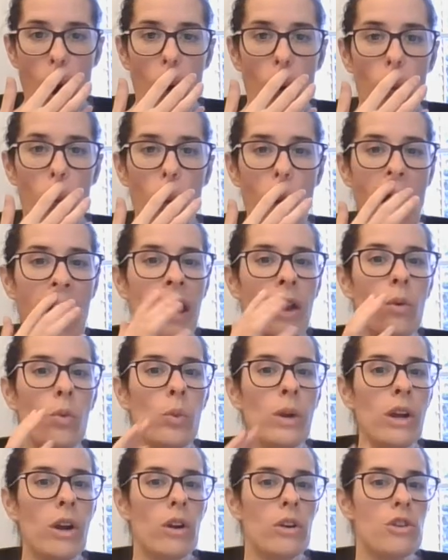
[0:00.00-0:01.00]
What
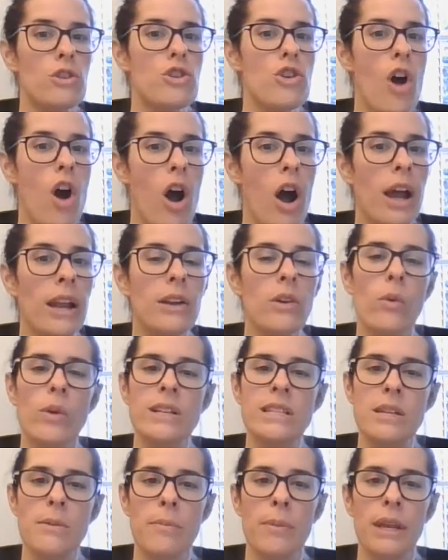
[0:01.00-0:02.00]
we are not
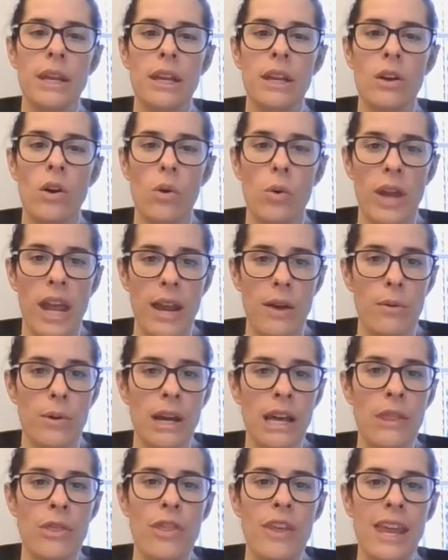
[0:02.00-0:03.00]
going to be okay
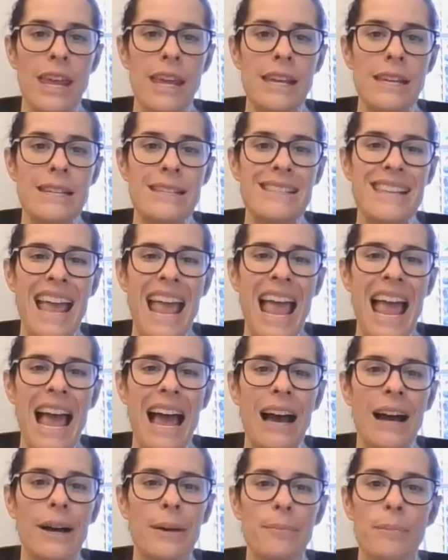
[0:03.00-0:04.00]
with is
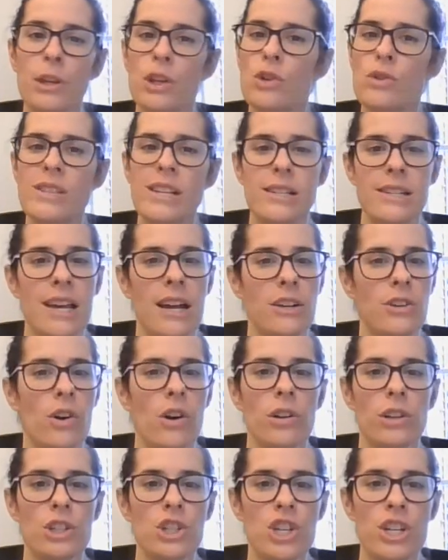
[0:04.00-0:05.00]
using
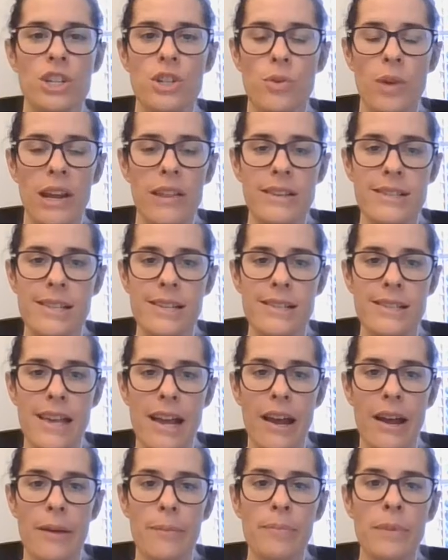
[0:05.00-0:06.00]
technology to write this
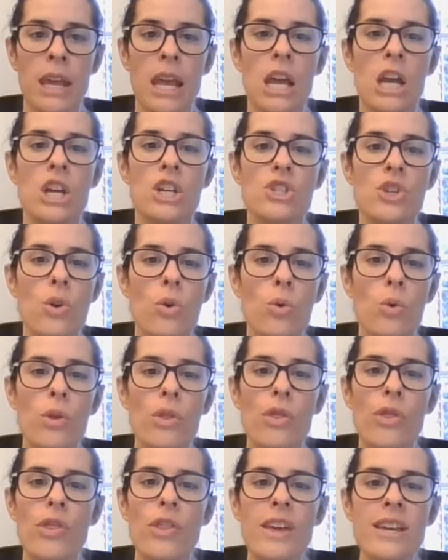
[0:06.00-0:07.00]
exam. So
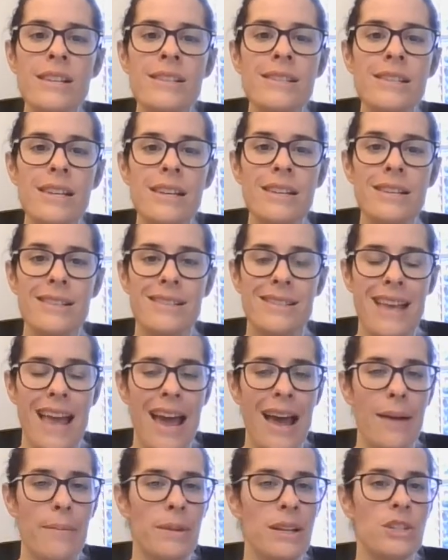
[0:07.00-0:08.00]
this
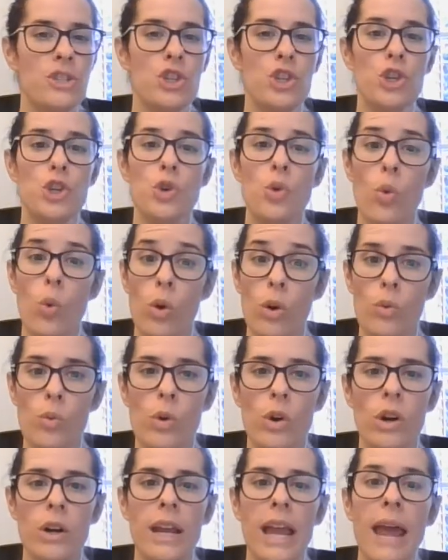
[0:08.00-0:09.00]
exam is your
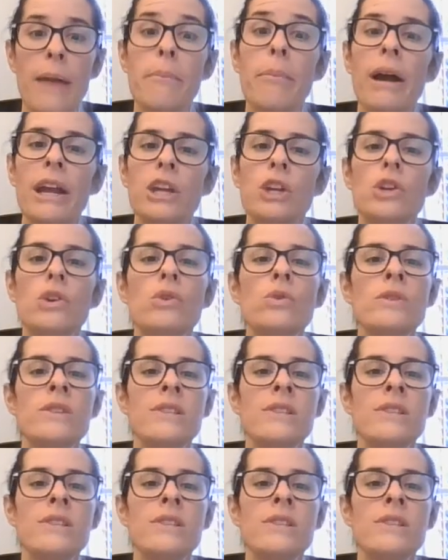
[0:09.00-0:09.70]
work. And by you